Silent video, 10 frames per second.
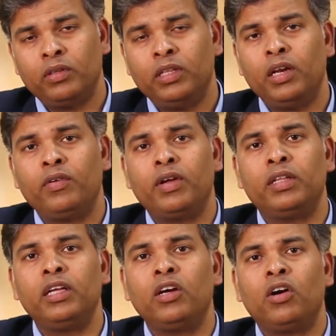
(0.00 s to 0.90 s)
then you can
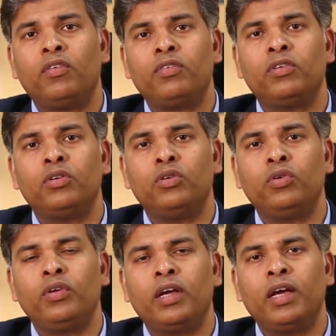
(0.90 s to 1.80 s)
think of
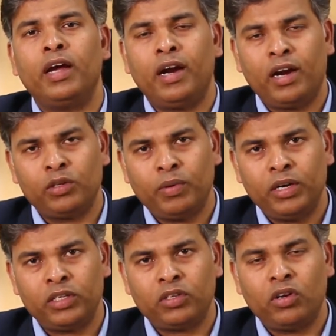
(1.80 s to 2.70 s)
doing a hair
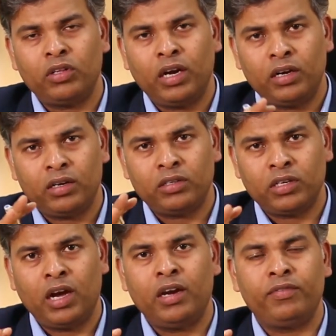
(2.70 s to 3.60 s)
transplantation on that
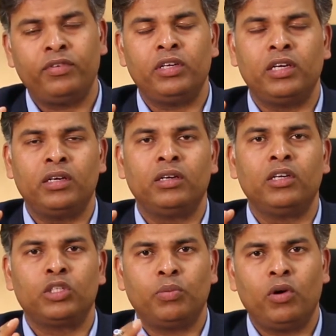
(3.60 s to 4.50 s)
scar. If it is a
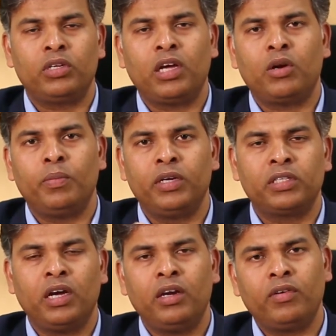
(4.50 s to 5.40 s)
small scar or big
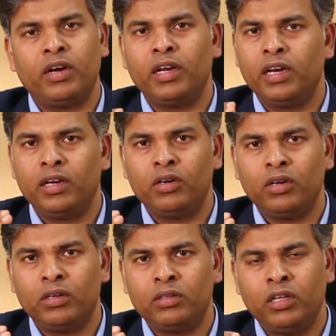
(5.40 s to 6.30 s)
scar, you can really
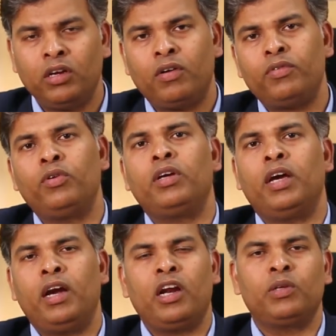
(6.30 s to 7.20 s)
think of doing a
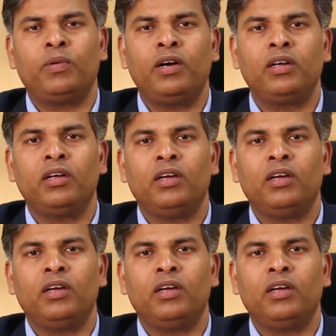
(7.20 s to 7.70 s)
hair transplant.